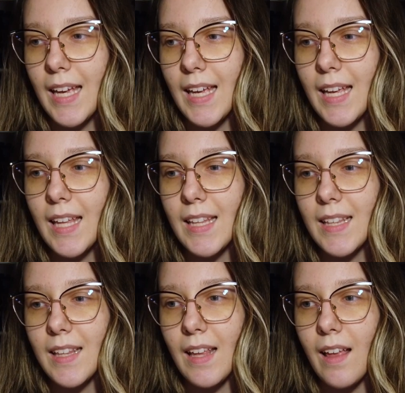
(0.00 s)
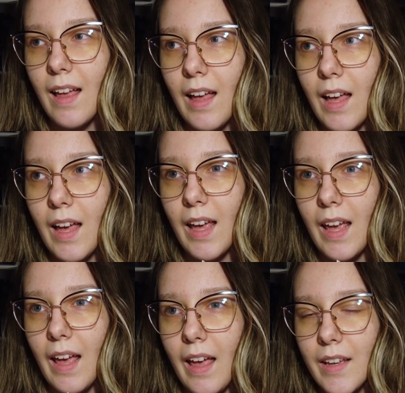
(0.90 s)
and
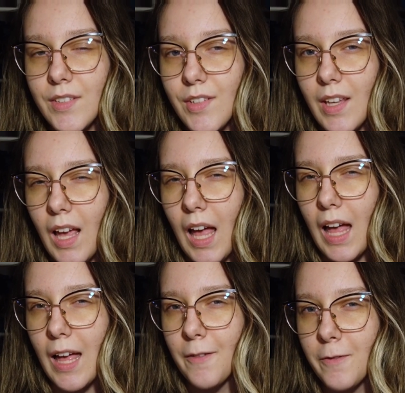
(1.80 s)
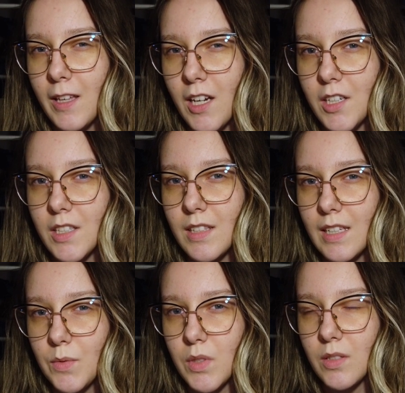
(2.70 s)
I actually have yarn
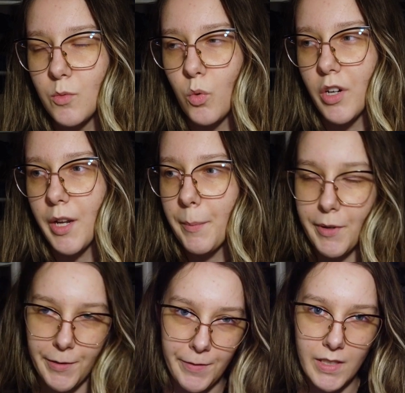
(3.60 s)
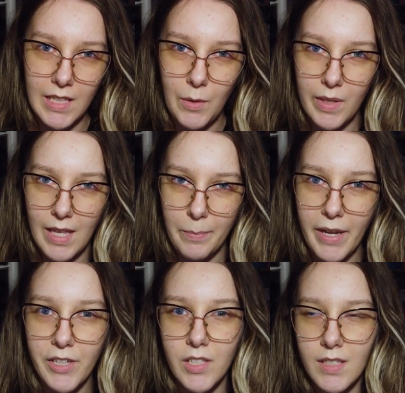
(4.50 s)
that would work perfectly with that
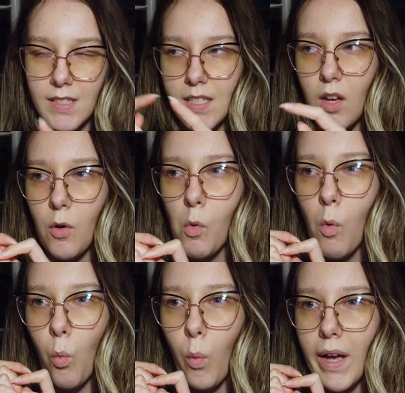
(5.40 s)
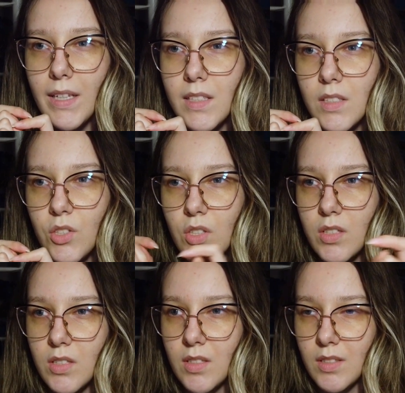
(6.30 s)
pattern, so why not
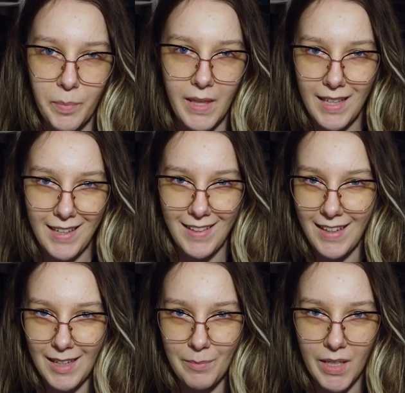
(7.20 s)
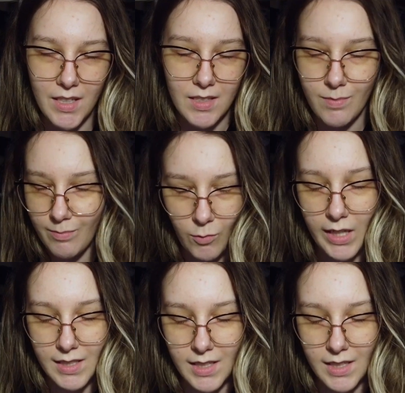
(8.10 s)
just copy the idea, because why